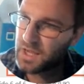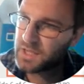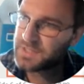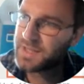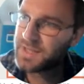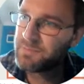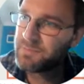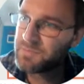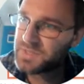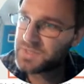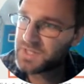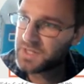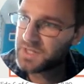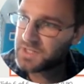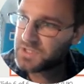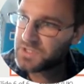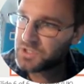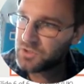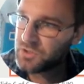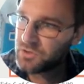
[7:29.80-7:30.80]

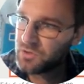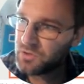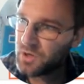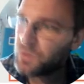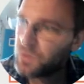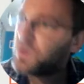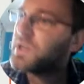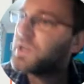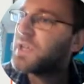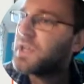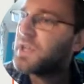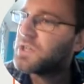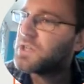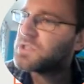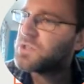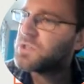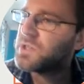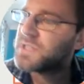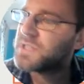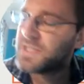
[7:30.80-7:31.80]
attempting to, or
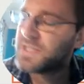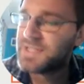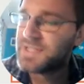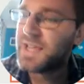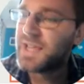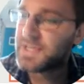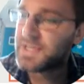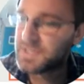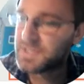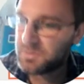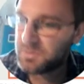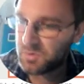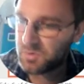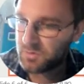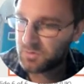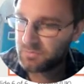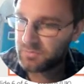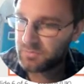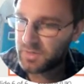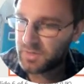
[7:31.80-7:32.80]
as long as it's
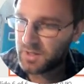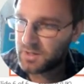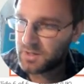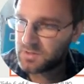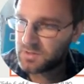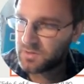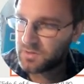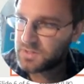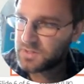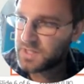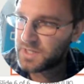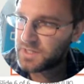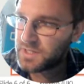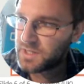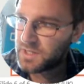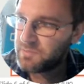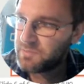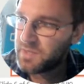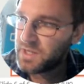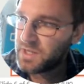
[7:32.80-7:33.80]
testable, as long as it
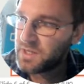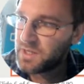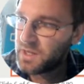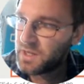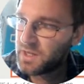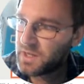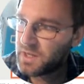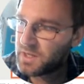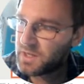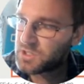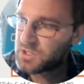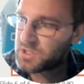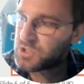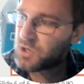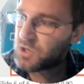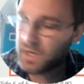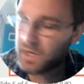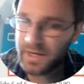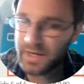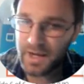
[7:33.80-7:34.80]
can be
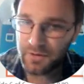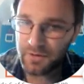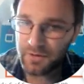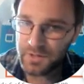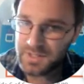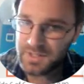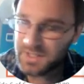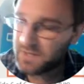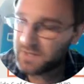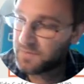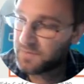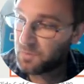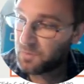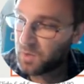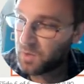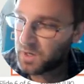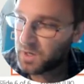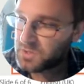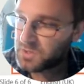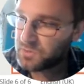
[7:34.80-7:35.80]
tried out and see if it
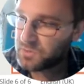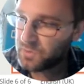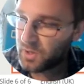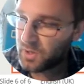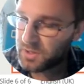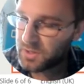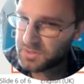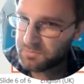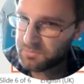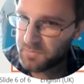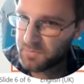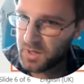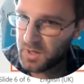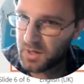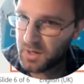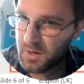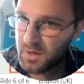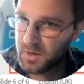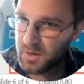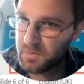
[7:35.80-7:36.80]
works or not.
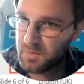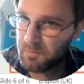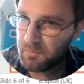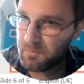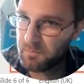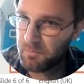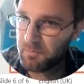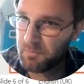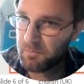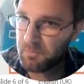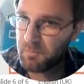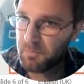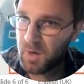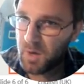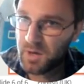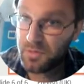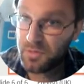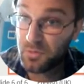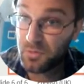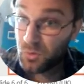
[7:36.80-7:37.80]

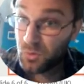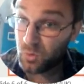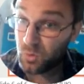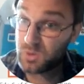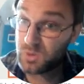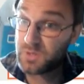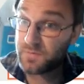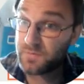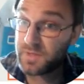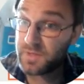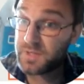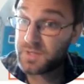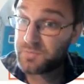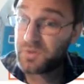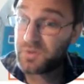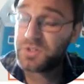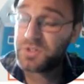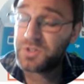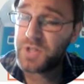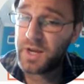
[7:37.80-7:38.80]
My thoughts for this
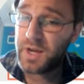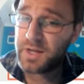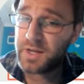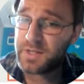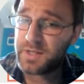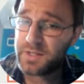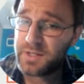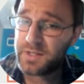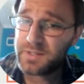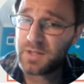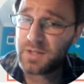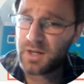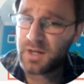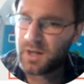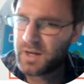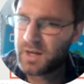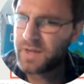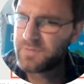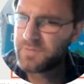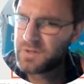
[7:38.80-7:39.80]
project is
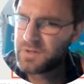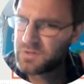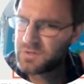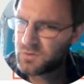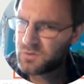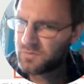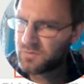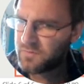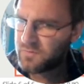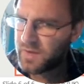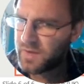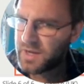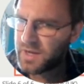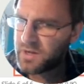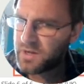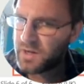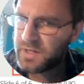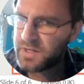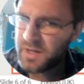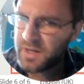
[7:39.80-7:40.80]
I have a sort of a
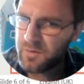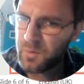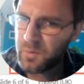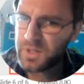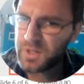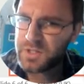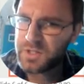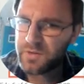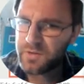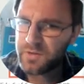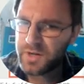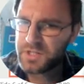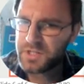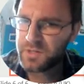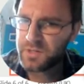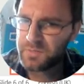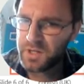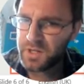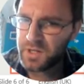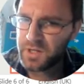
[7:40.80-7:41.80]
vague idea of which
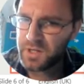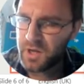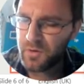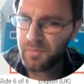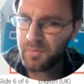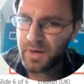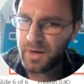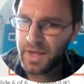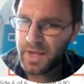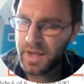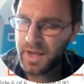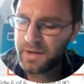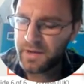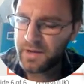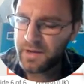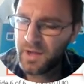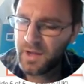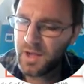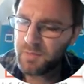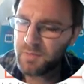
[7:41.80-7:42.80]
direction I'm going to go in my head,
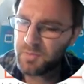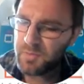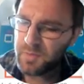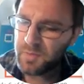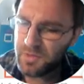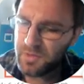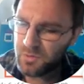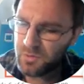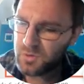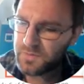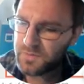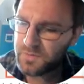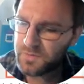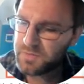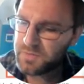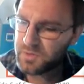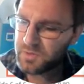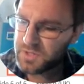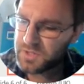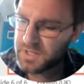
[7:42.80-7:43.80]
but my thoughts for
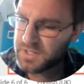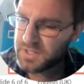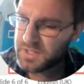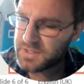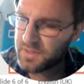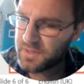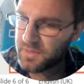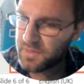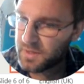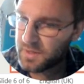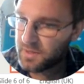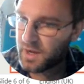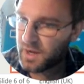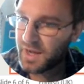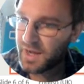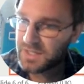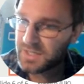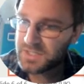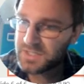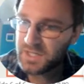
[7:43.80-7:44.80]
this project is the thing that
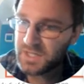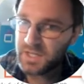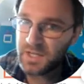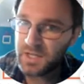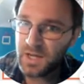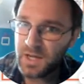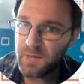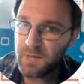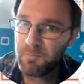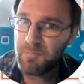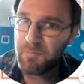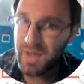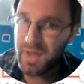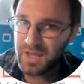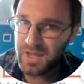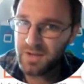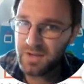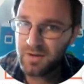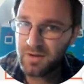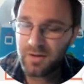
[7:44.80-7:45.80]
I actually
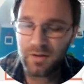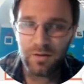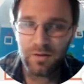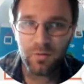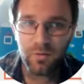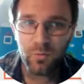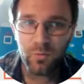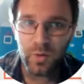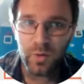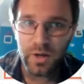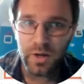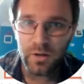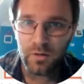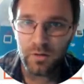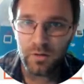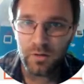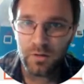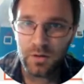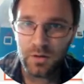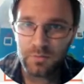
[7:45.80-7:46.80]
make
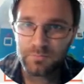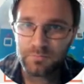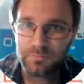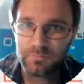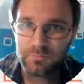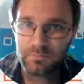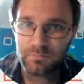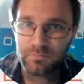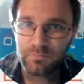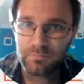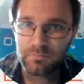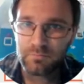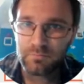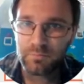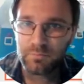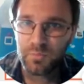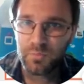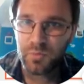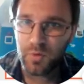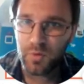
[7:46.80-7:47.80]
will
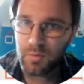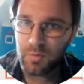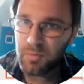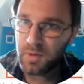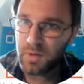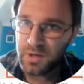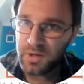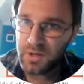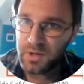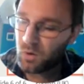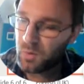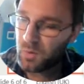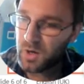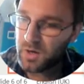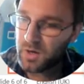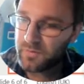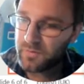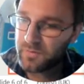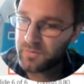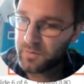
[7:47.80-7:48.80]
probably not
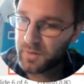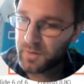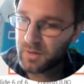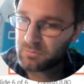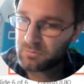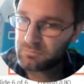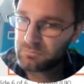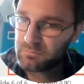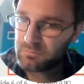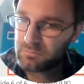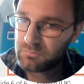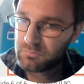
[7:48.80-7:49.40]
work very well.